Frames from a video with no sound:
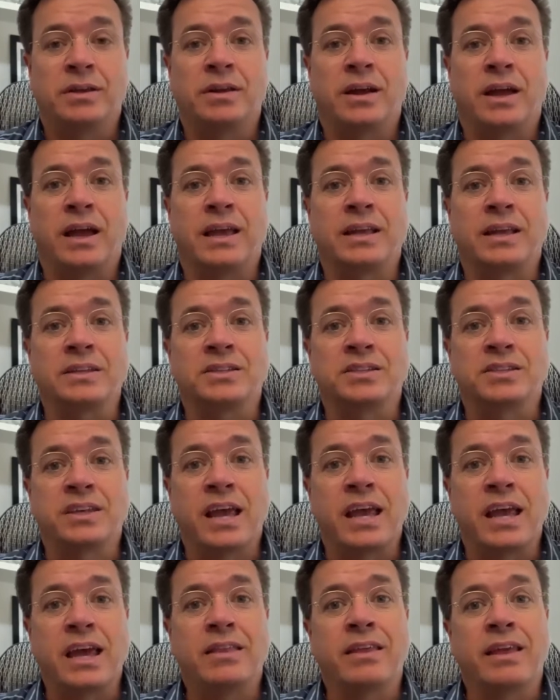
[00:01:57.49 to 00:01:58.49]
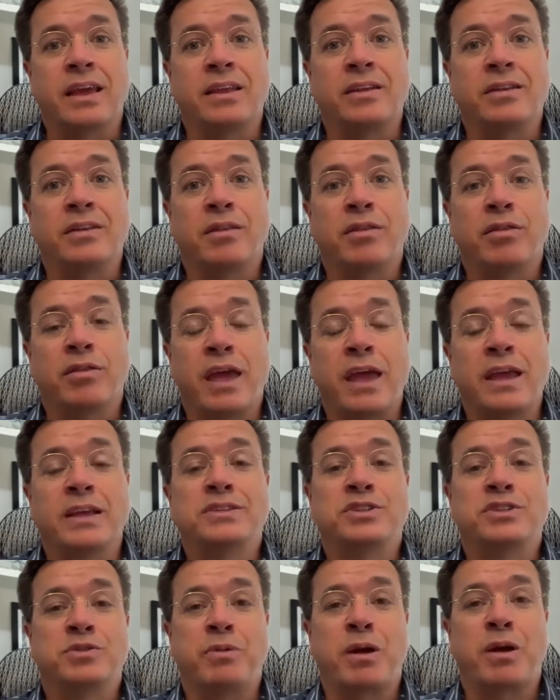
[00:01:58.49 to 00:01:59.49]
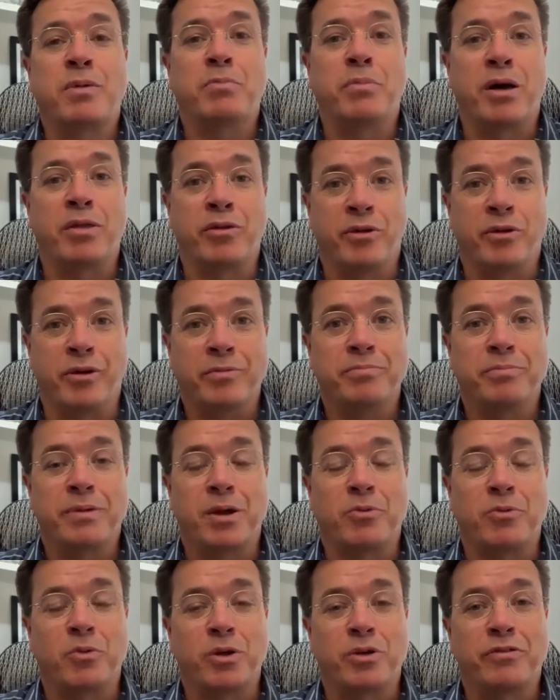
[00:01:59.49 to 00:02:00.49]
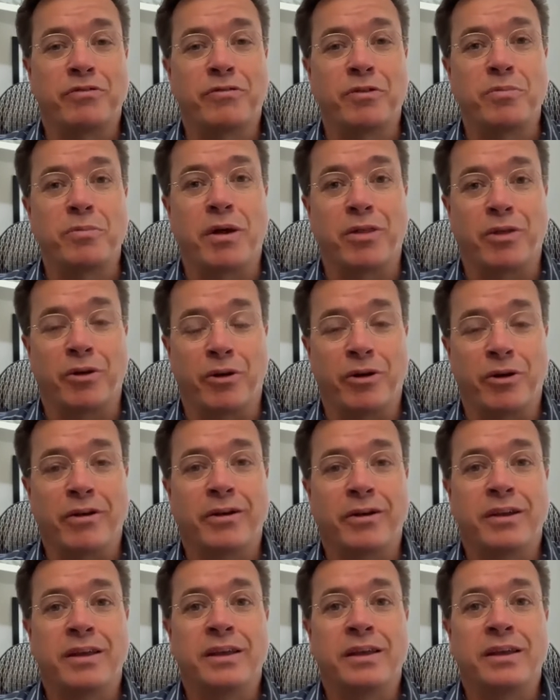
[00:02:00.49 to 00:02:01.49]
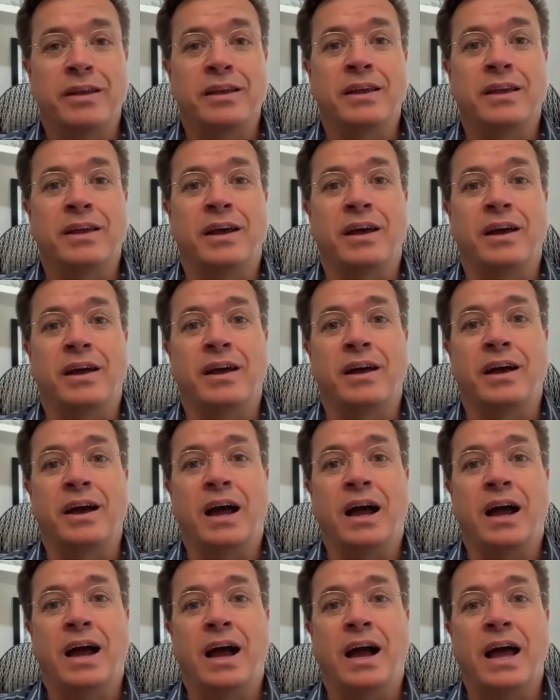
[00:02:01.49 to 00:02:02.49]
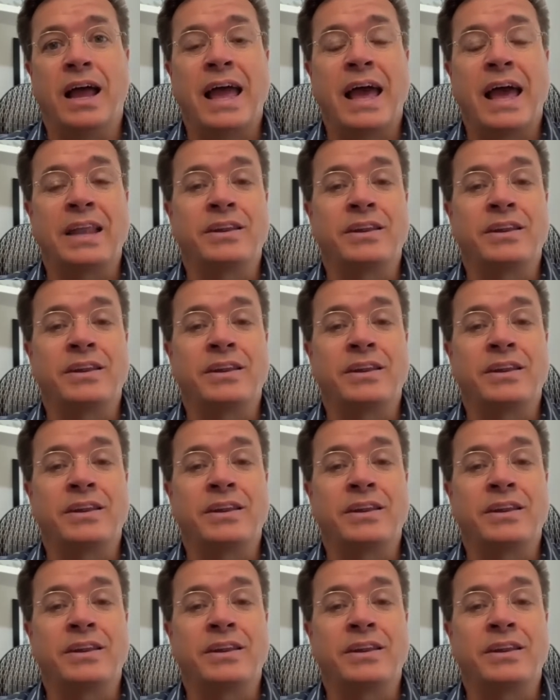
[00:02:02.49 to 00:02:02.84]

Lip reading: I can say that thanks to my mother, my wonderful mother, I had an